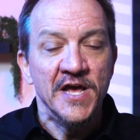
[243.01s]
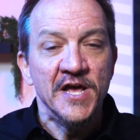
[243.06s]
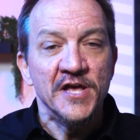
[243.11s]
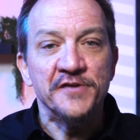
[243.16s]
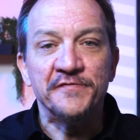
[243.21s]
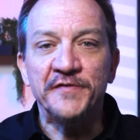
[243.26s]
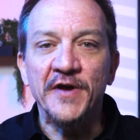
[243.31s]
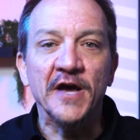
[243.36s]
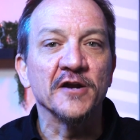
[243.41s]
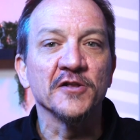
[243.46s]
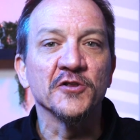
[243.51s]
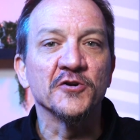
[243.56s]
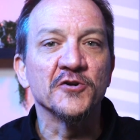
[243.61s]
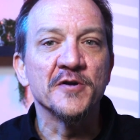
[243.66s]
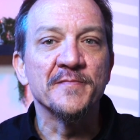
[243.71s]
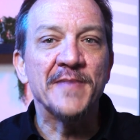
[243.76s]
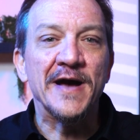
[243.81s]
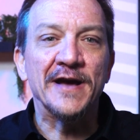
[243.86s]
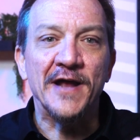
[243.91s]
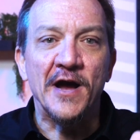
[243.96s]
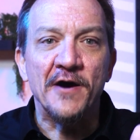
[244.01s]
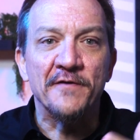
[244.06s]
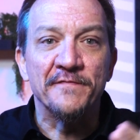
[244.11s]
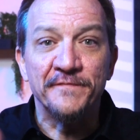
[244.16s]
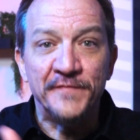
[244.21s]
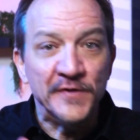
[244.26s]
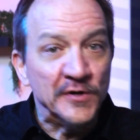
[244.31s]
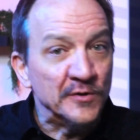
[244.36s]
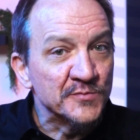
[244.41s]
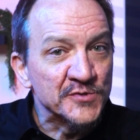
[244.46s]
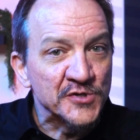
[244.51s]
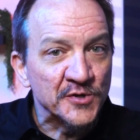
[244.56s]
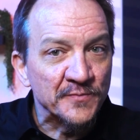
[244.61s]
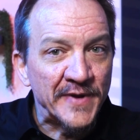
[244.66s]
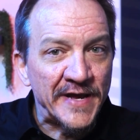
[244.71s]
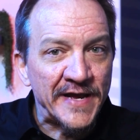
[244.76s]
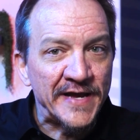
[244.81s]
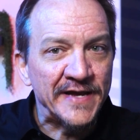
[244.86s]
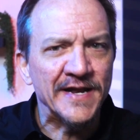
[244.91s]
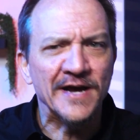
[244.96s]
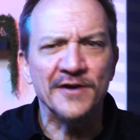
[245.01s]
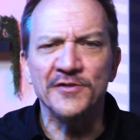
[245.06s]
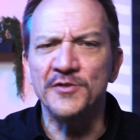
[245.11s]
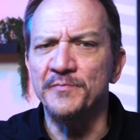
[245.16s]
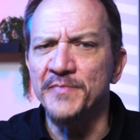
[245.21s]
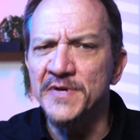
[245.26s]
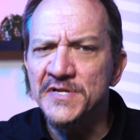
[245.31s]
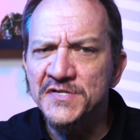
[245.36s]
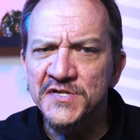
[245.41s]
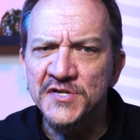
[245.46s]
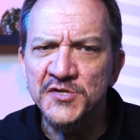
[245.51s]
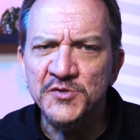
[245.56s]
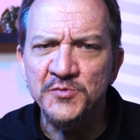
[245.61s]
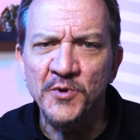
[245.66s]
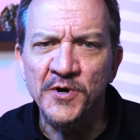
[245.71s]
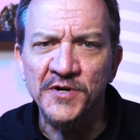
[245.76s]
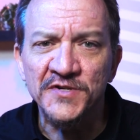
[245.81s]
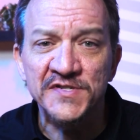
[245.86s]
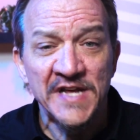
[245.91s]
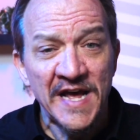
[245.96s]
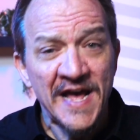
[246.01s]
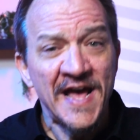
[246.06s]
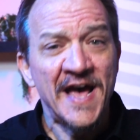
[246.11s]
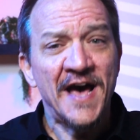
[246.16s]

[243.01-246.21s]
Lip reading: You've got to learn about how films are made, how the business works,